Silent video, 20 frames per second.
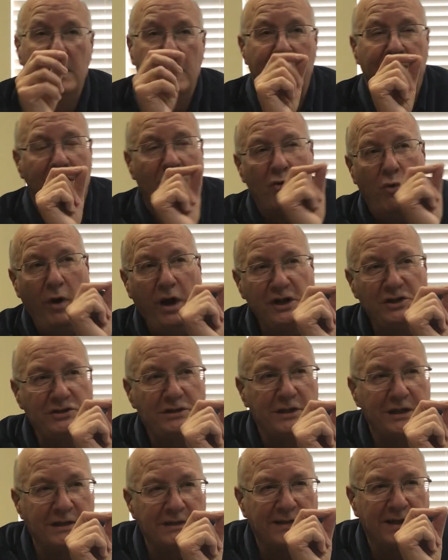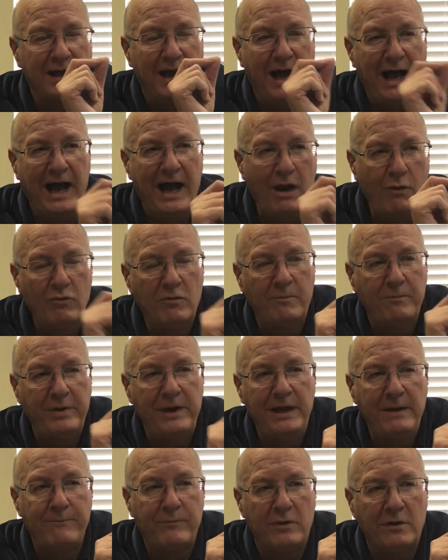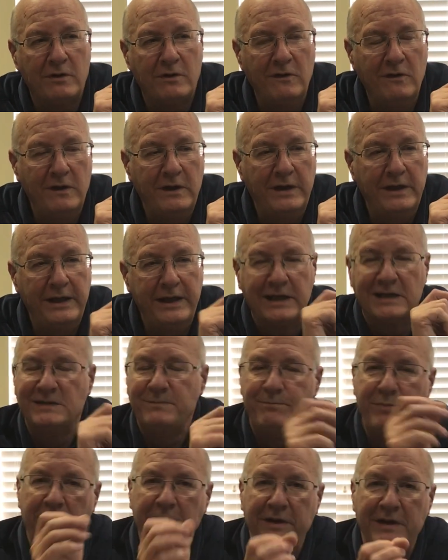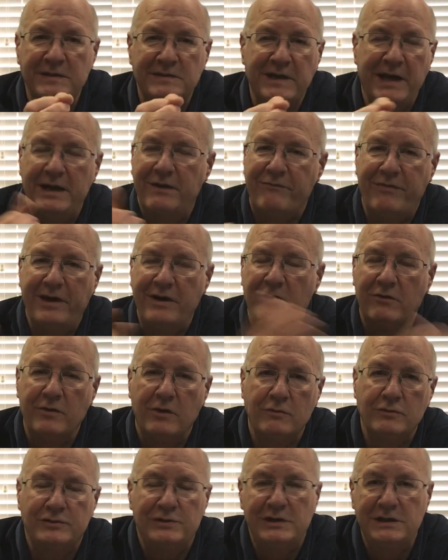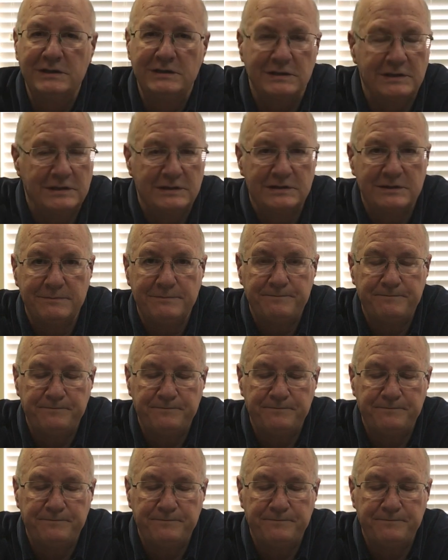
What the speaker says: The question is, how will people experience that if they don't know Jesus?